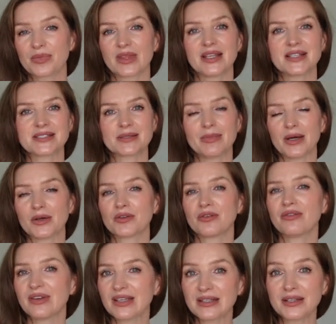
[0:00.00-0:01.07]
It's about
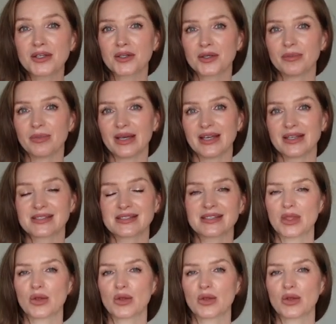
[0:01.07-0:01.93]
feeling your best.